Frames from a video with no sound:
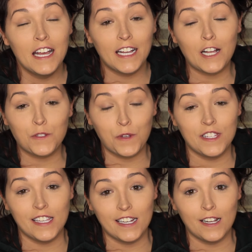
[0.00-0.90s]
forgot to start this
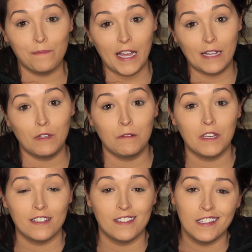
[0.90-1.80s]
hanging out behind me
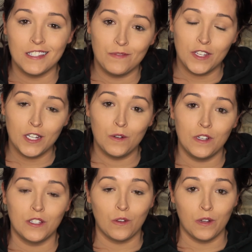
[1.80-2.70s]
because this video
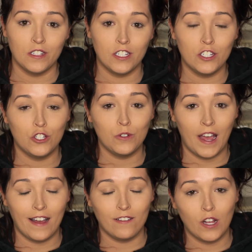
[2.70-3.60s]
is going to teach you
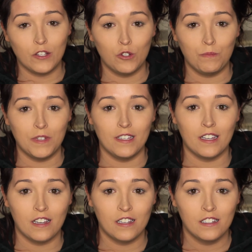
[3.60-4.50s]
how to
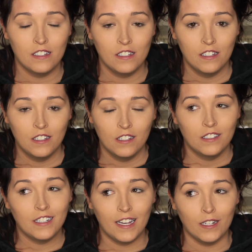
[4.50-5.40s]
be,
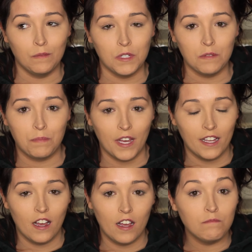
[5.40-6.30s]
not how to be, but
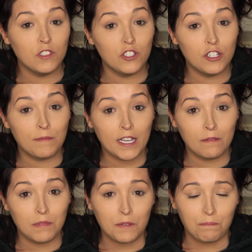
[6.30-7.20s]
to do your
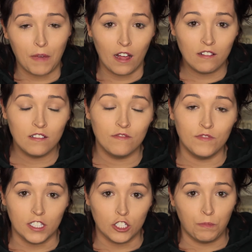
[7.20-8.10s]
makeup like Belle,
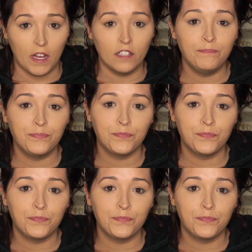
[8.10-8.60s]
Village Belle,